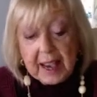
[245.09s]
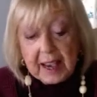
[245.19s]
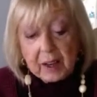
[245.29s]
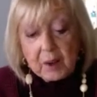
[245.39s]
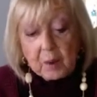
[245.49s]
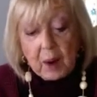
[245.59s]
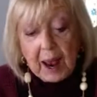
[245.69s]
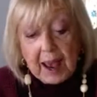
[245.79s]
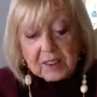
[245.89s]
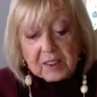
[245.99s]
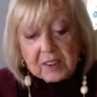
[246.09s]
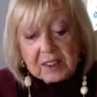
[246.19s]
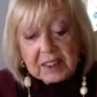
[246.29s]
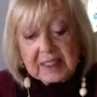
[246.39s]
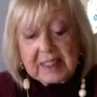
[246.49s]
a grass
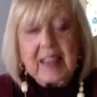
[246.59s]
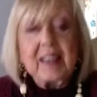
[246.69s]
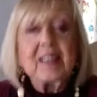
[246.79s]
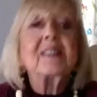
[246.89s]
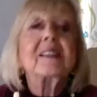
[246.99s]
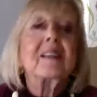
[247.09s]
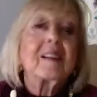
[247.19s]
daisy